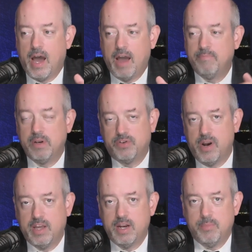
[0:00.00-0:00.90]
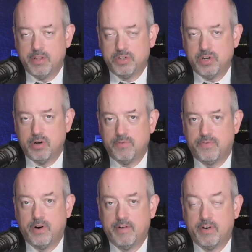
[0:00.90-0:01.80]
I've been trying to get him on the show
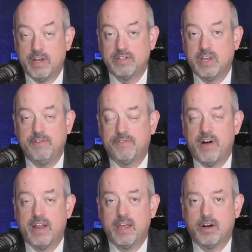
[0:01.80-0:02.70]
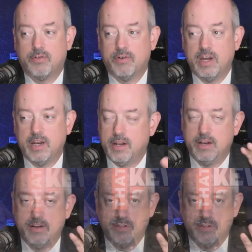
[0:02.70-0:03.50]
forever. He's he finally agreed in his